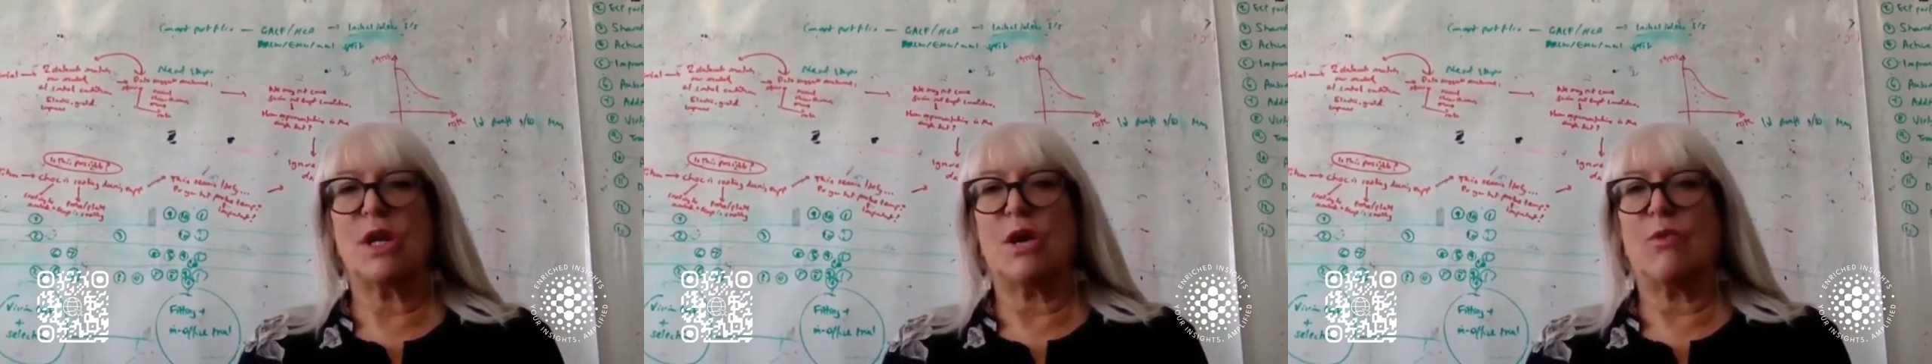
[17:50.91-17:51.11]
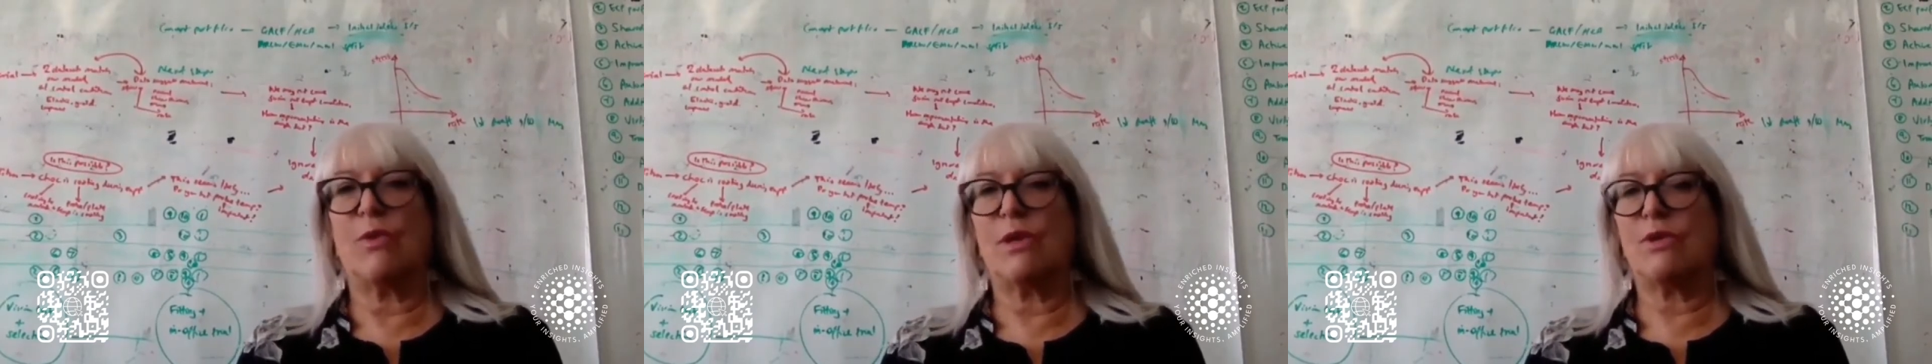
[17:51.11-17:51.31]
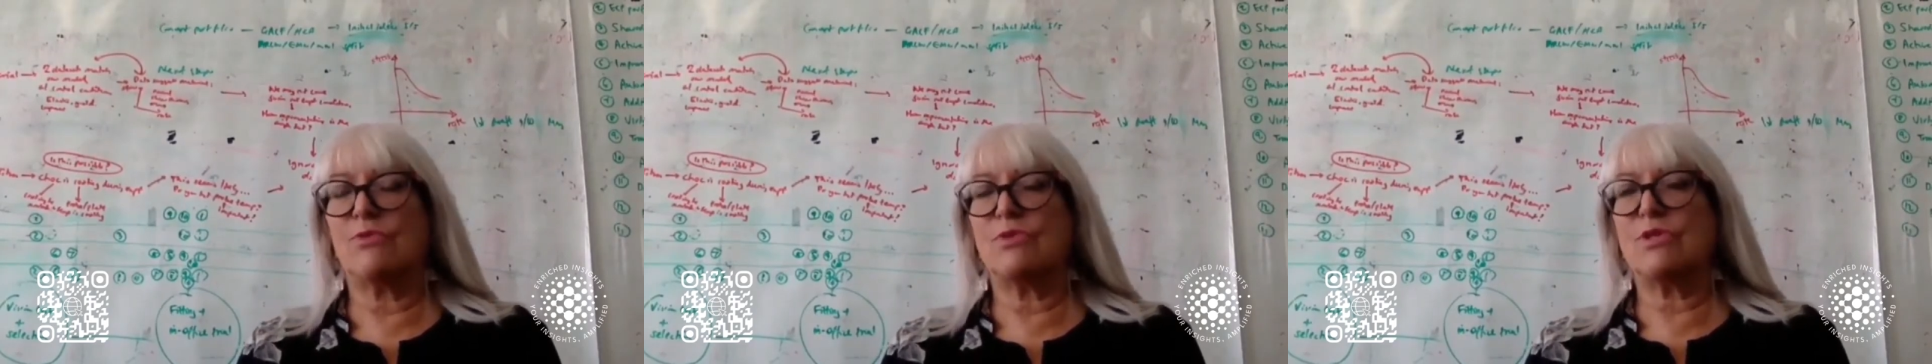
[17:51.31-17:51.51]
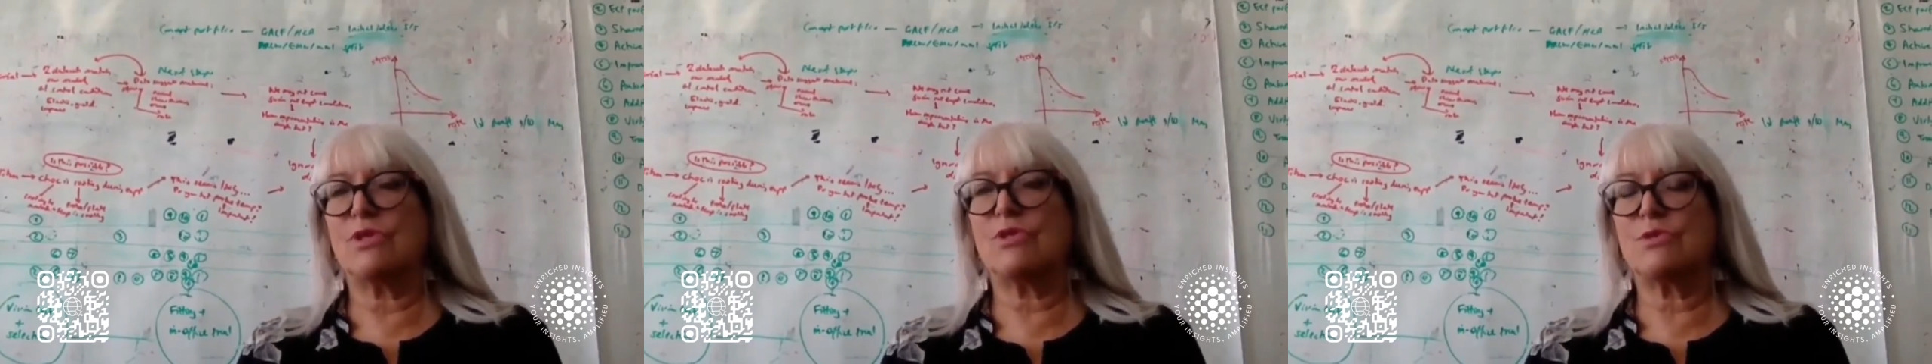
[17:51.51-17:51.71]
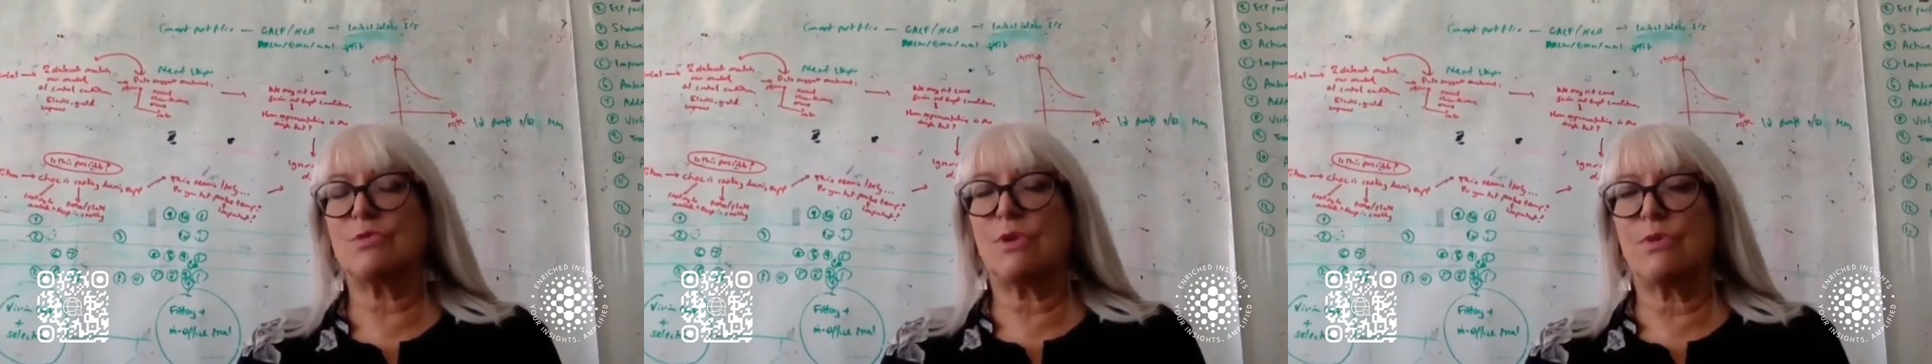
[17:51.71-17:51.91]
and we could
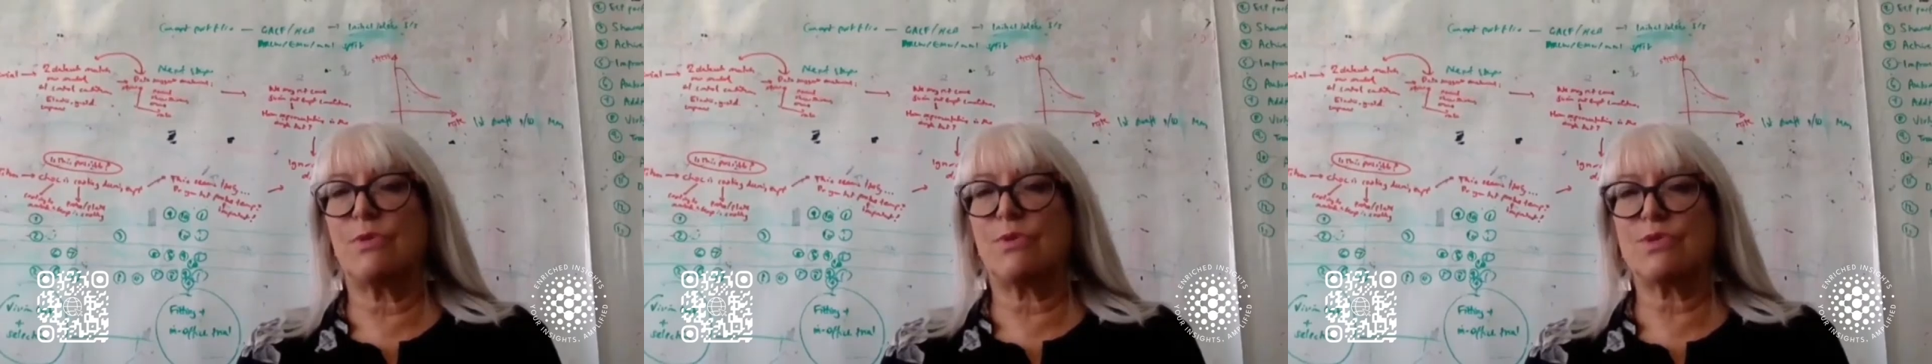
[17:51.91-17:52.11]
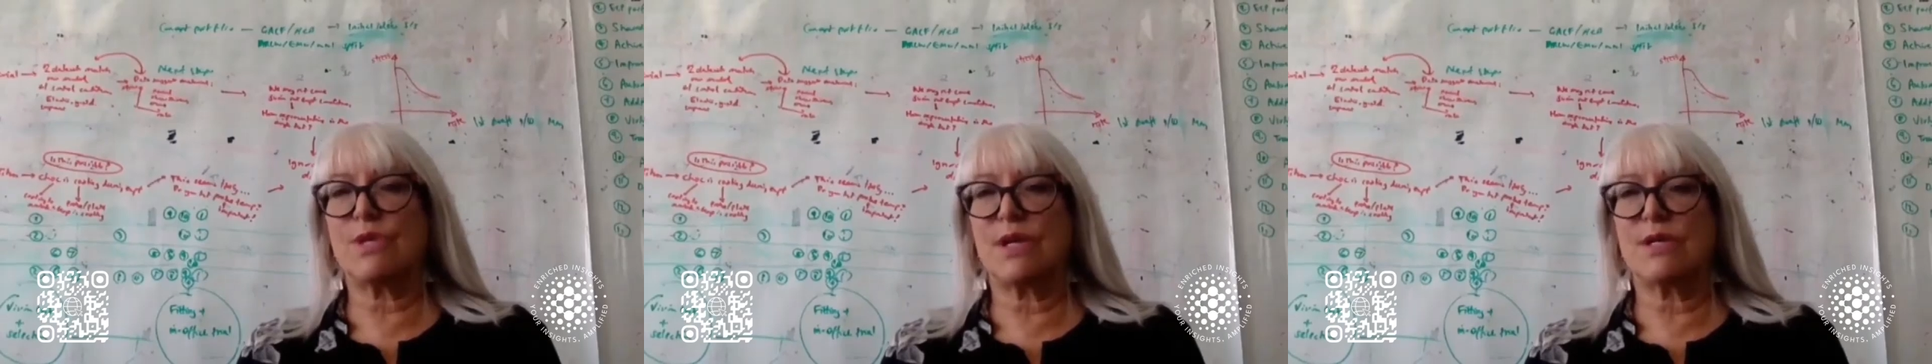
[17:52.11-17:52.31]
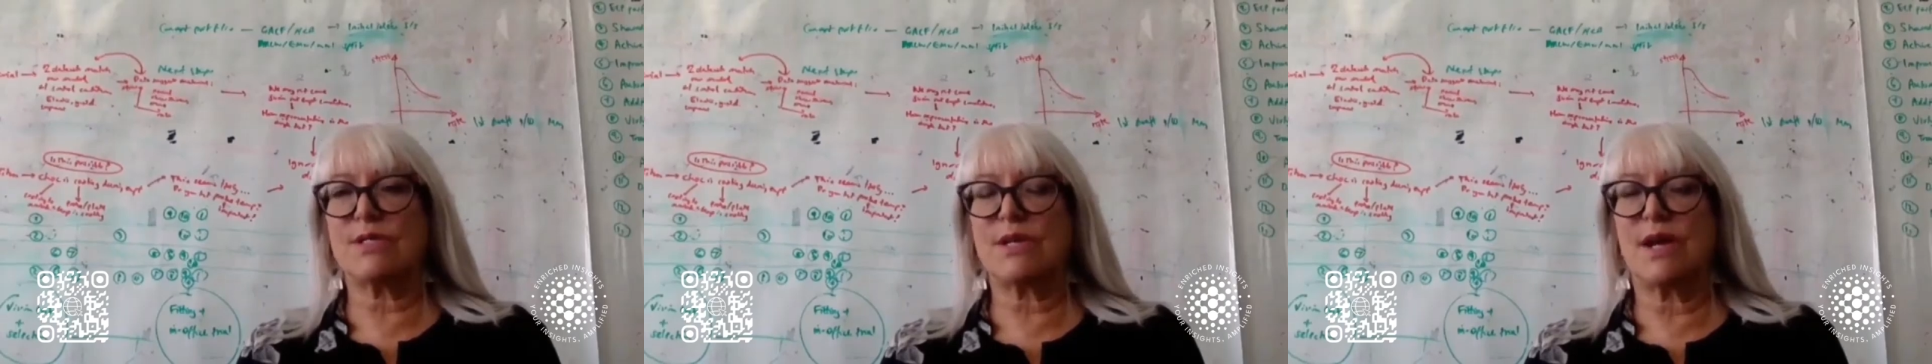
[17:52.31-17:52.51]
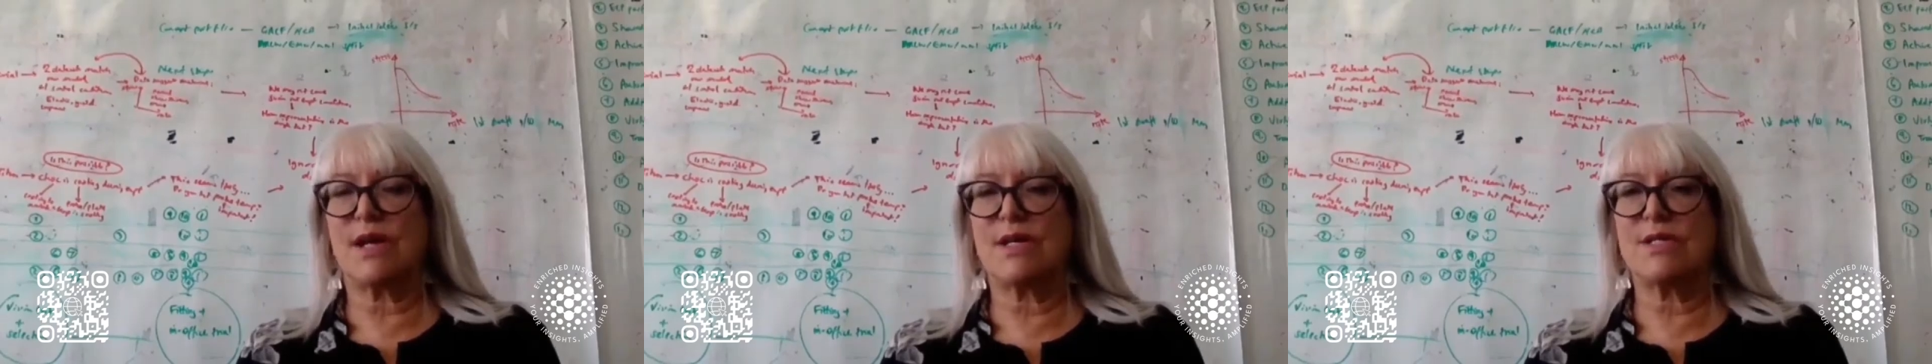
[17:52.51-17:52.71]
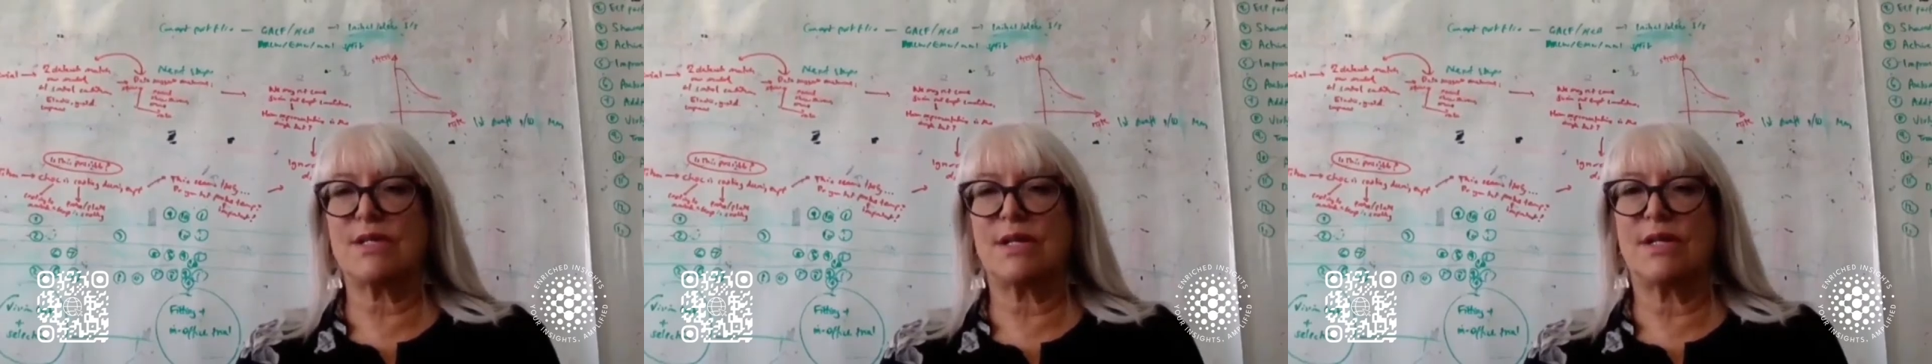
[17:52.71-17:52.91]
reduce people's
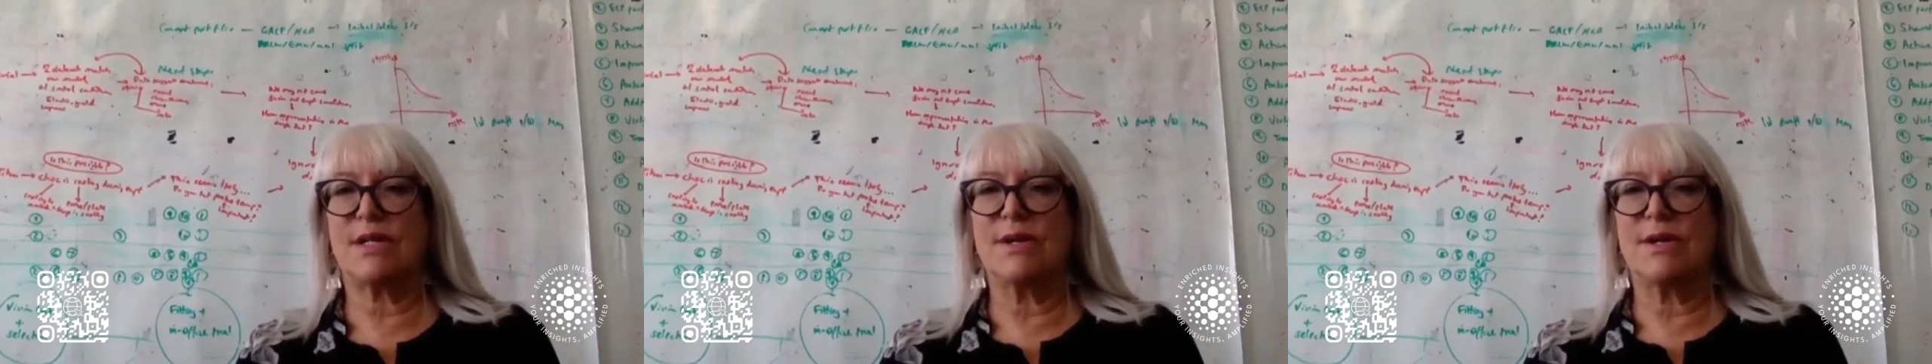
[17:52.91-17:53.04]
anxiety.